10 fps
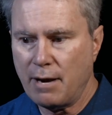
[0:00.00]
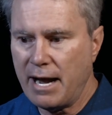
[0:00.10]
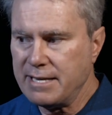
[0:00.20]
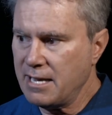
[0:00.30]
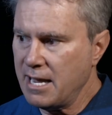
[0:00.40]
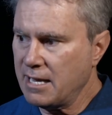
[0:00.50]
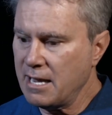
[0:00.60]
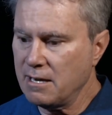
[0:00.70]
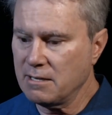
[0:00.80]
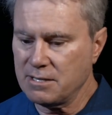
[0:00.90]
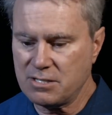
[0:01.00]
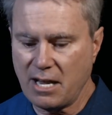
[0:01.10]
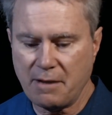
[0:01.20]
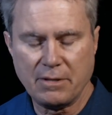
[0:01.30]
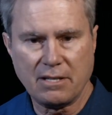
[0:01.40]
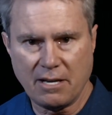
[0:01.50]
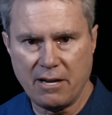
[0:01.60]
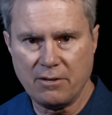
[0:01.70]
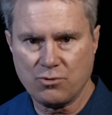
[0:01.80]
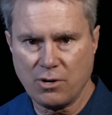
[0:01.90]
by taking a statement that
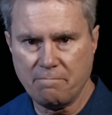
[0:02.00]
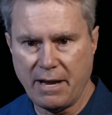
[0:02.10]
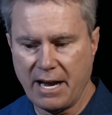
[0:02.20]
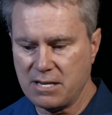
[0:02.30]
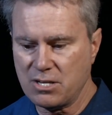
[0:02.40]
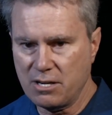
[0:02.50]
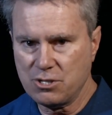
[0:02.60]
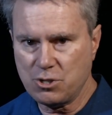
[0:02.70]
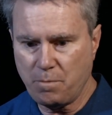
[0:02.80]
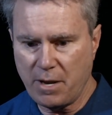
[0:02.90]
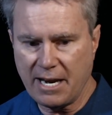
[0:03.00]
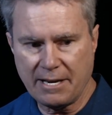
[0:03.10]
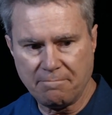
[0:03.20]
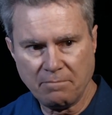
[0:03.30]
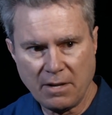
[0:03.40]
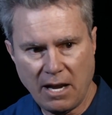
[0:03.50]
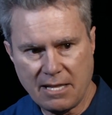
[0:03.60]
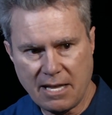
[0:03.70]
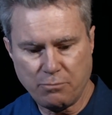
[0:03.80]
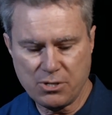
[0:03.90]
Donald Trump makes, spinning it,
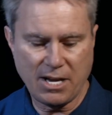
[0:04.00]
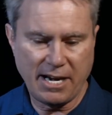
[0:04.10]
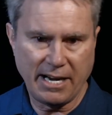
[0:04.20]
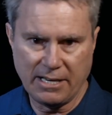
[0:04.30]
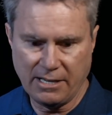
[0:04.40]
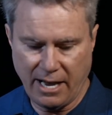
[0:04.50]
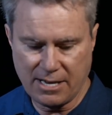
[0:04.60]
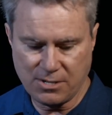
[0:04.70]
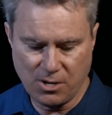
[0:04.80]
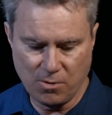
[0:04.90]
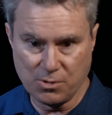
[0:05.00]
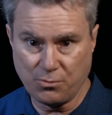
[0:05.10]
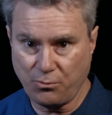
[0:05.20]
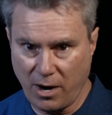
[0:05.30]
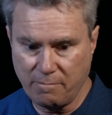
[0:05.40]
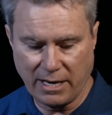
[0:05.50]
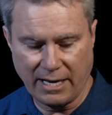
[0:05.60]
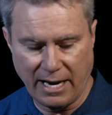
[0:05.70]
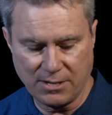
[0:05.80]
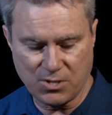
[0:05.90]
and then presenting it as news, framing
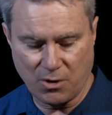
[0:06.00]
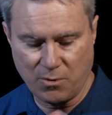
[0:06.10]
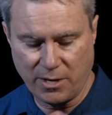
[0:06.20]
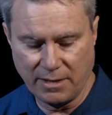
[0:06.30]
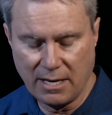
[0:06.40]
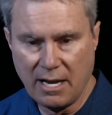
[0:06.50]
it, and so on.